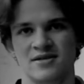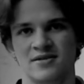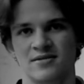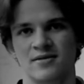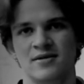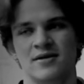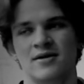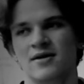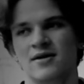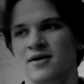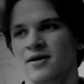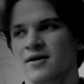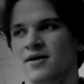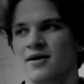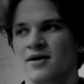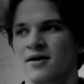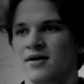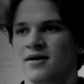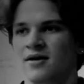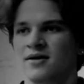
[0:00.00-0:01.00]
and
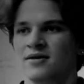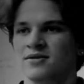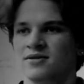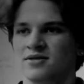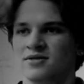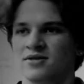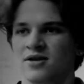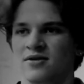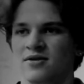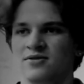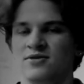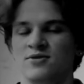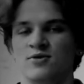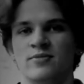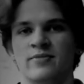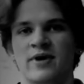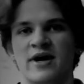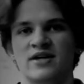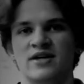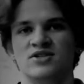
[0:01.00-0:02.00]
it's just hard
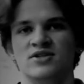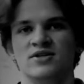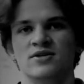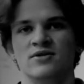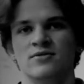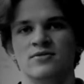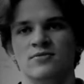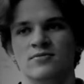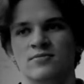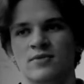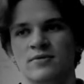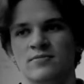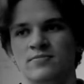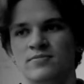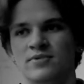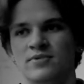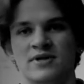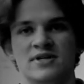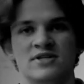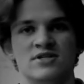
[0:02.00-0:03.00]
to imagine a
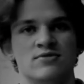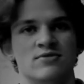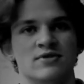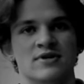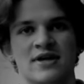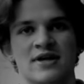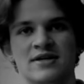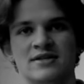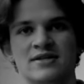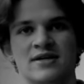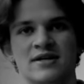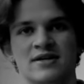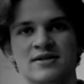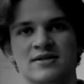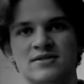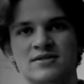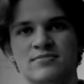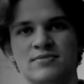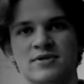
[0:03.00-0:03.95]
place where that takes